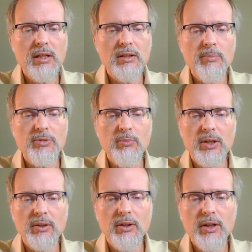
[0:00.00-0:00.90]
eclipse
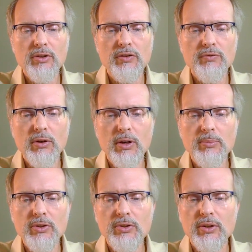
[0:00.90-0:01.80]
among the leaders of
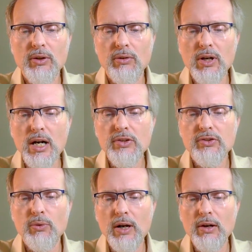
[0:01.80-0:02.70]
Europe due to their
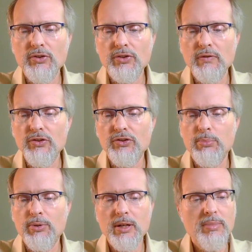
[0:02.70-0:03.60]
lost awareness of a
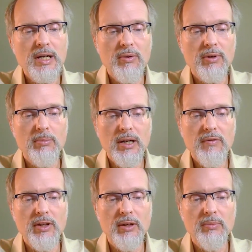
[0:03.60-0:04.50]
supreme power
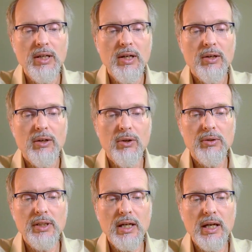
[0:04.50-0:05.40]
above them.
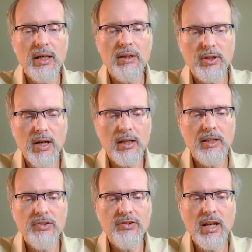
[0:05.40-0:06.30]
Only a
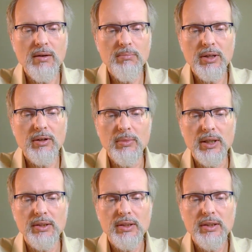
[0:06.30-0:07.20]
godless
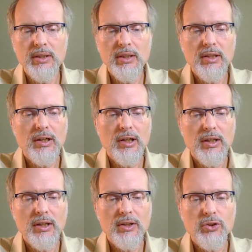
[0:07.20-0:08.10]
embitterment
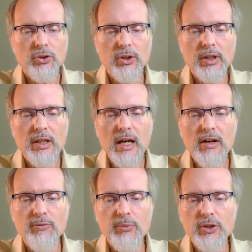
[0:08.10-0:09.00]
could
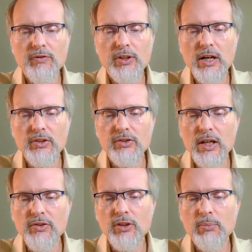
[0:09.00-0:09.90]
have moved
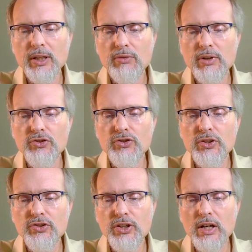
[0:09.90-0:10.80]
ostensibly
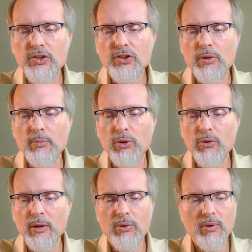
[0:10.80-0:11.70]
Christian states to
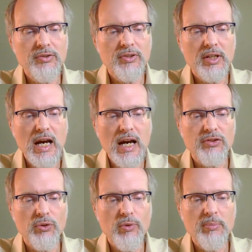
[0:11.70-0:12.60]
employ poison
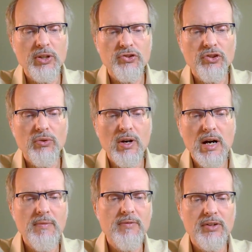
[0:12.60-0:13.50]
gas, a weapon so
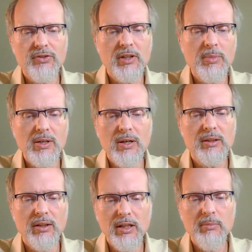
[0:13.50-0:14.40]
obviously
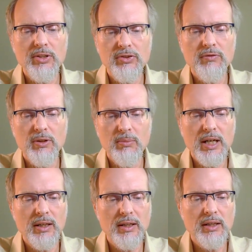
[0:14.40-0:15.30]
beyond the limits of
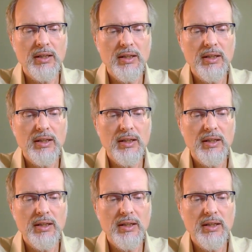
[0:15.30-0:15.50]
humanity.